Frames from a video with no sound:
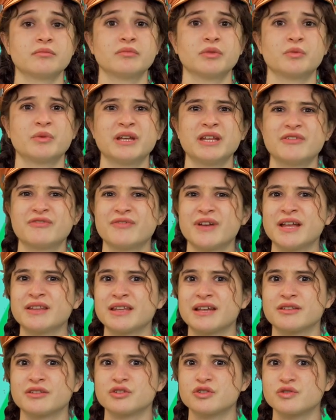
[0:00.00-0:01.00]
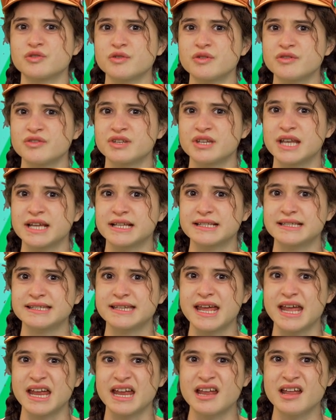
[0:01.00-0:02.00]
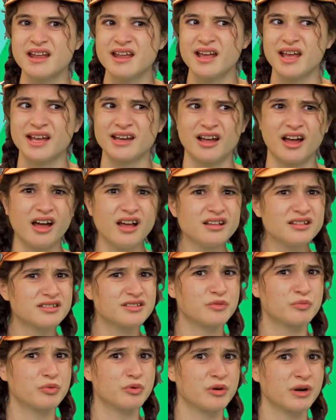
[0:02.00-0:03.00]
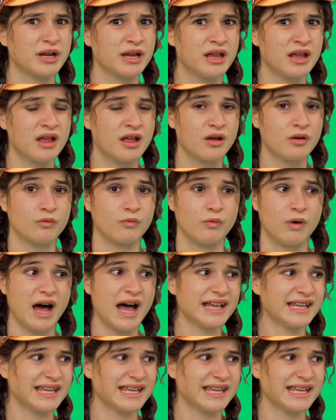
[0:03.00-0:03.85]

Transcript: But when he found out the truth the next day and asked the boy why